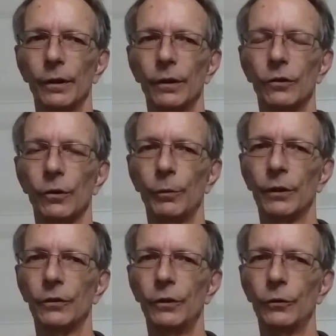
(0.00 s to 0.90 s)
some
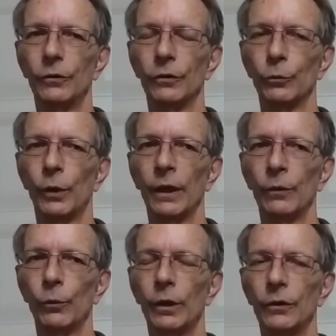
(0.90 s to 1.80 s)
excuses why it
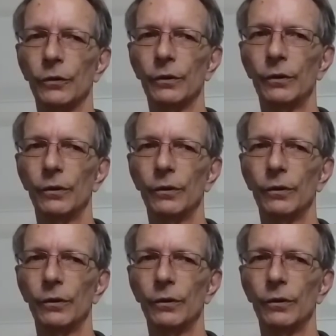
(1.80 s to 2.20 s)
wasn't,